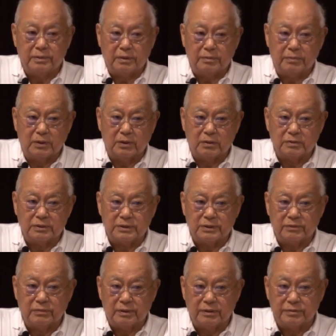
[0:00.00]
American
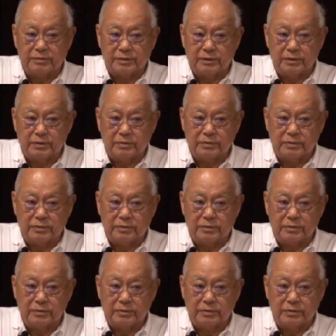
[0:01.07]
Civil Liberties